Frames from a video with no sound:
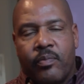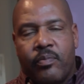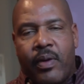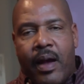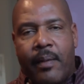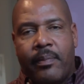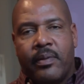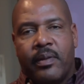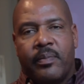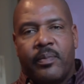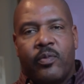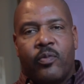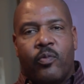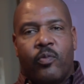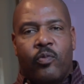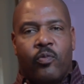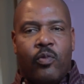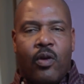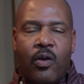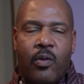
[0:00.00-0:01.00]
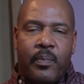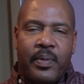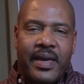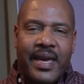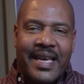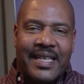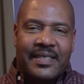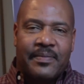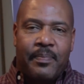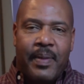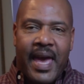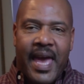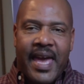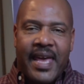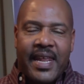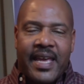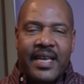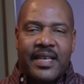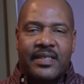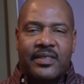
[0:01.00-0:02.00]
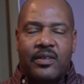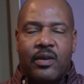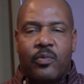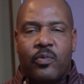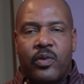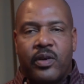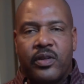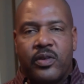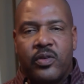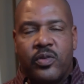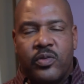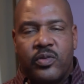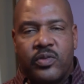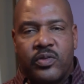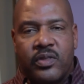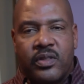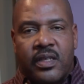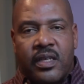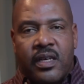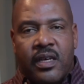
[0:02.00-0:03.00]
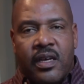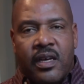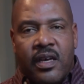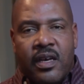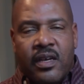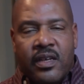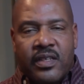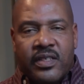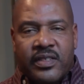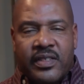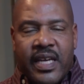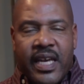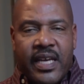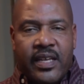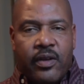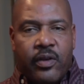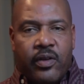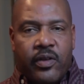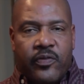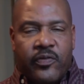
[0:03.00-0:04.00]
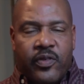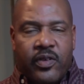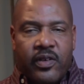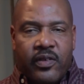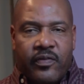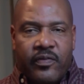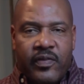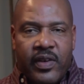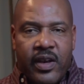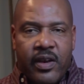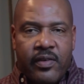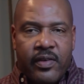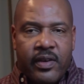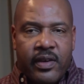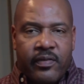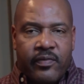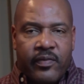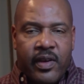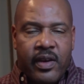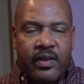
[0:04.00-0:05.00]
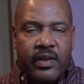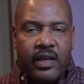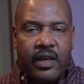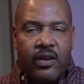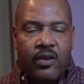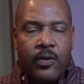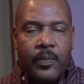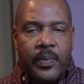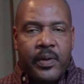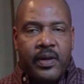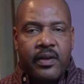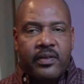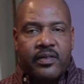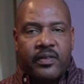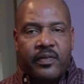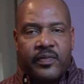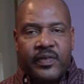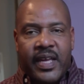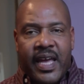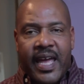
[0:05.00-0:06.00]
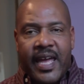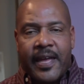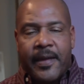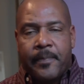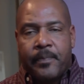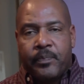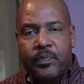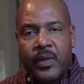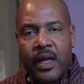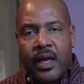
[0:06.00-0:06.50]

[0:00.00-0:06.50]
probably won't be as bad as someone who's staying on it for very, very long periods of time.